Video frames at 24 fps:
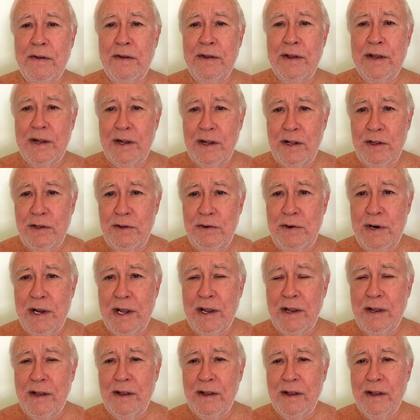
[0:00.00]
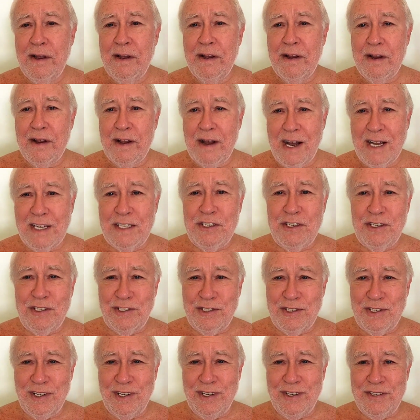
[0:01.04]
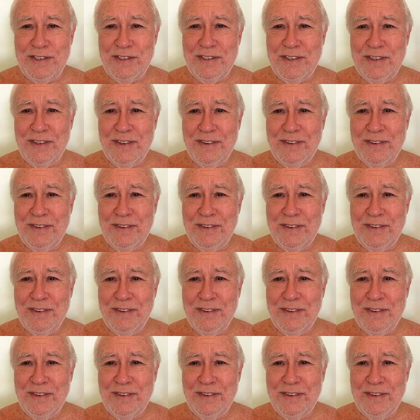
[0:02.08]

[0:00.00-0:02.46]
including consciousness.